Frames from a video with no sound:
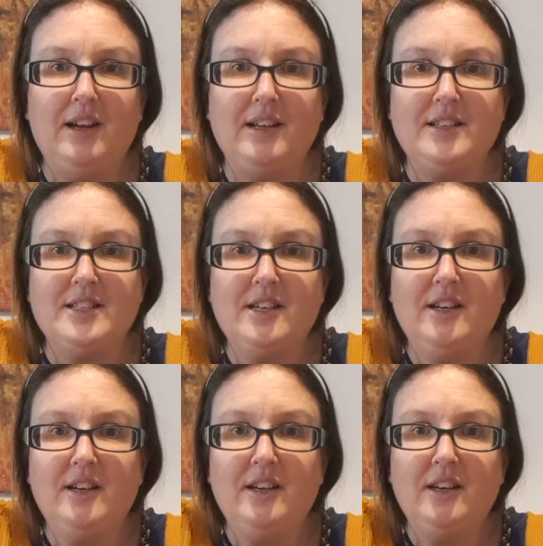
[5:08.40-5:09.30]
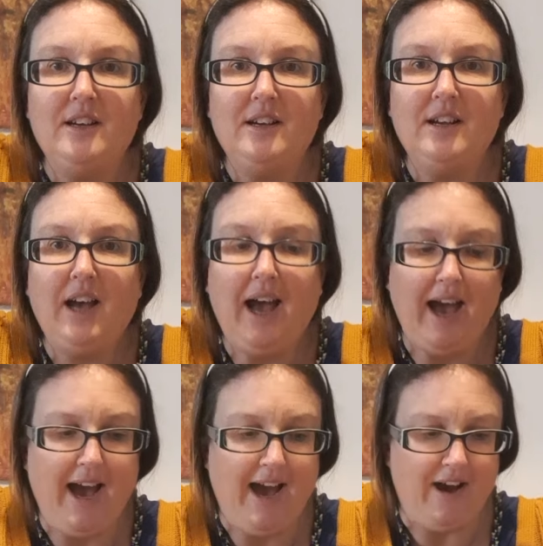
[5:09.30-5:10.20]
and a
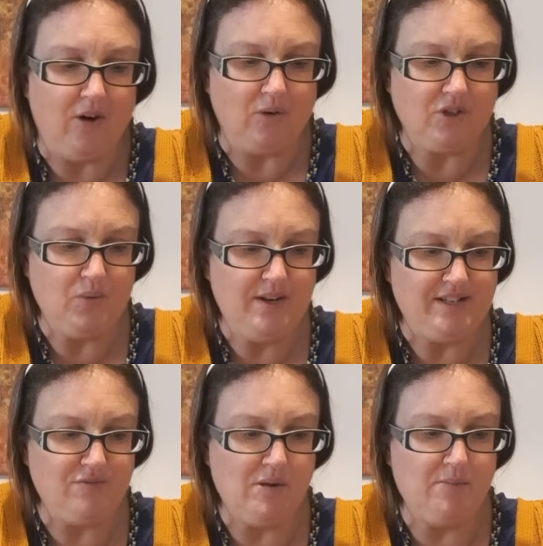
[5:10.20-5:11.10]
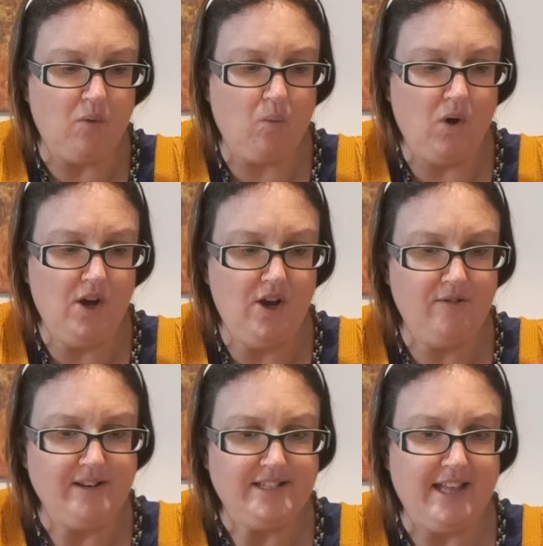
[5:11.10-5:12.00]
how. So we need to remember
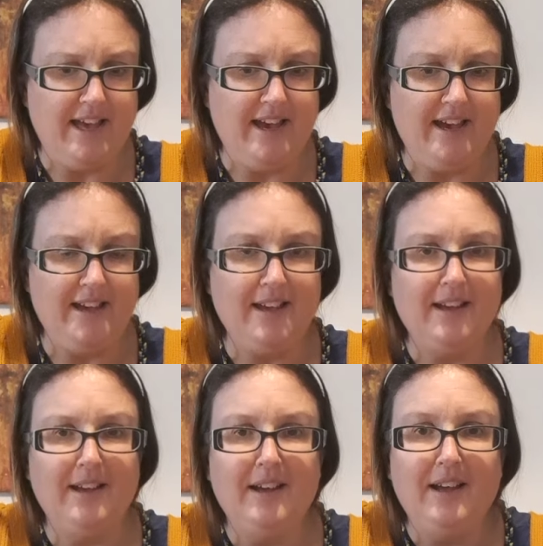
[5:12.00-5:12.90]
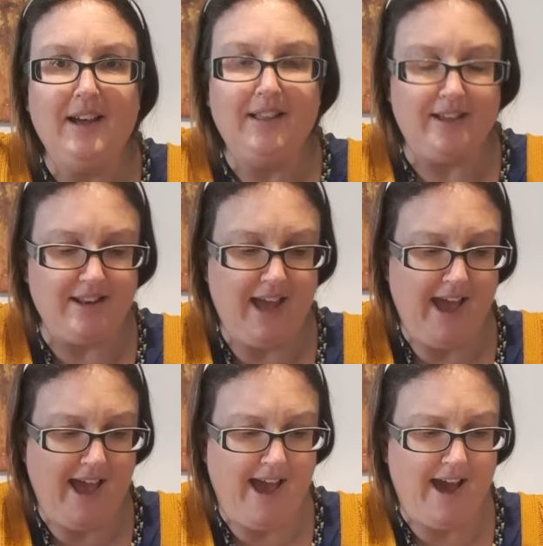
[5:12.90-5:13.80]
were is there, then
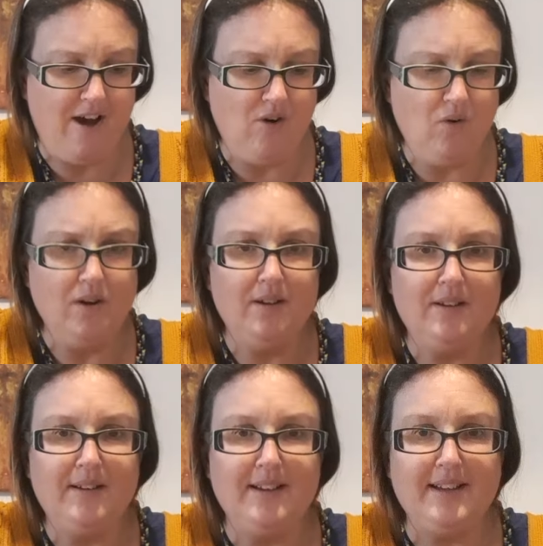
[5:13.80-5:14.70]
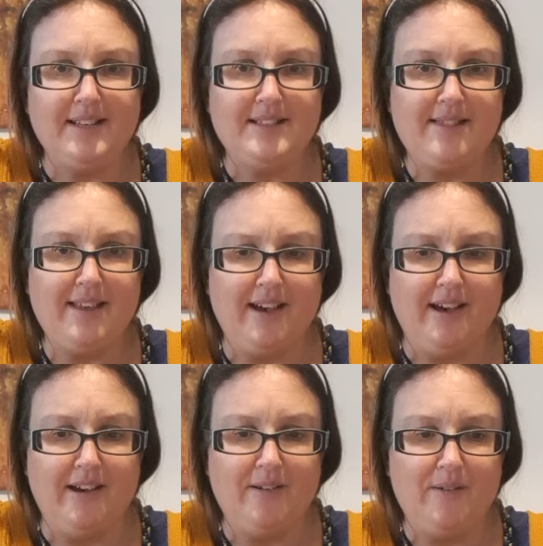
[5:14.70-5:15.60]
how is
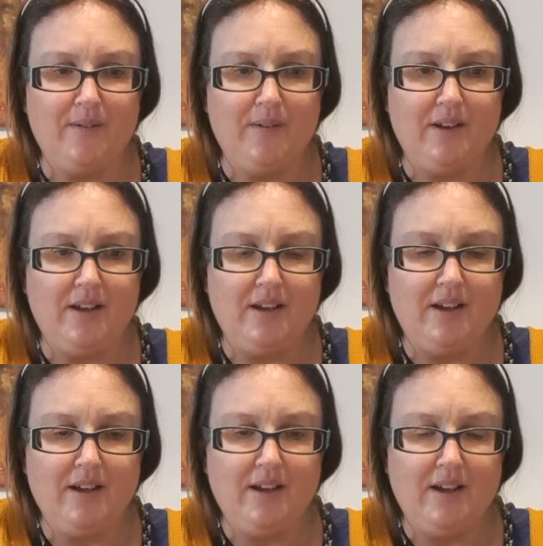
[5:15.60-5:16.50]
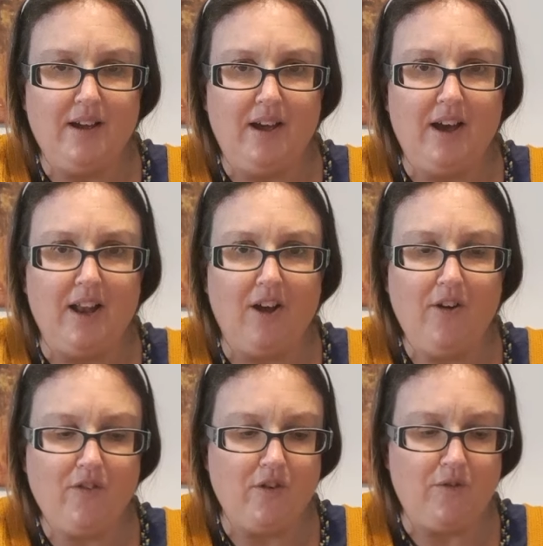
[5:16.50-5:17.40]
there. Oh,
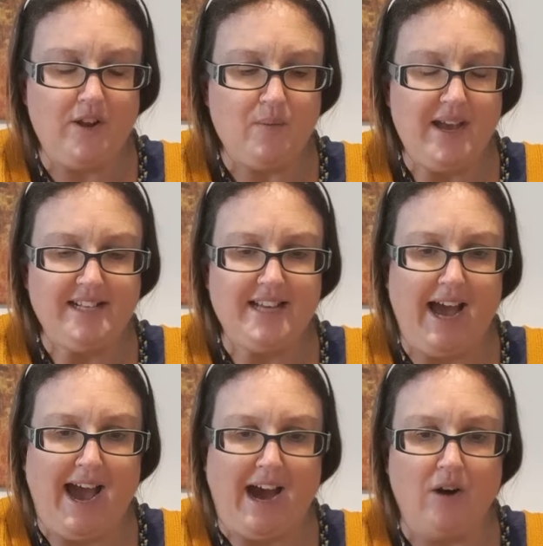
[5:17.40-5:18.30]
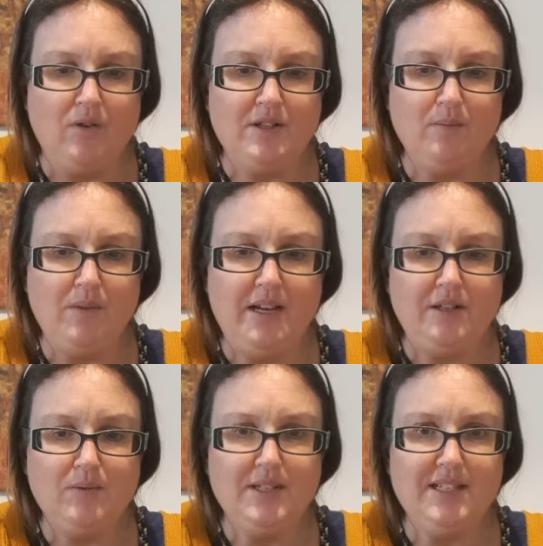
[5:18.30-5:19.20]
I've got a feeling we had a how, didn't we?
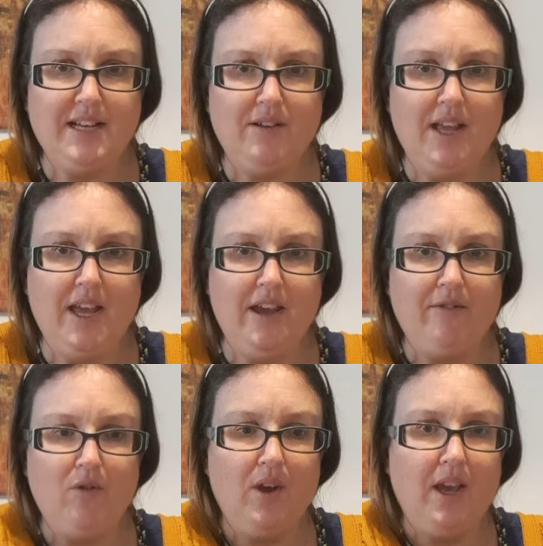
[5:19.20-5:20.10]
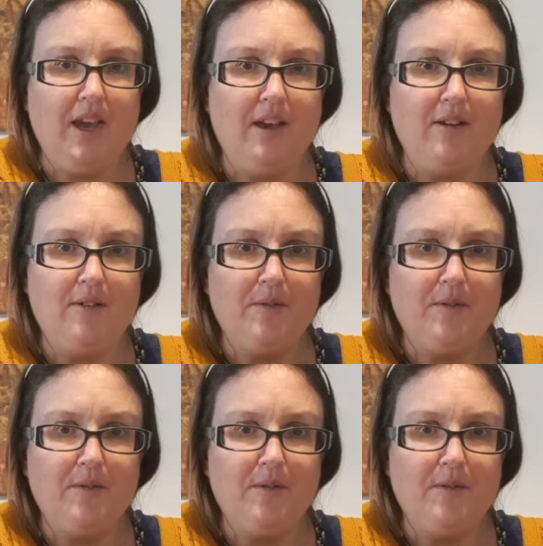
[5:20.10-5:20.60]
Was it down here or here?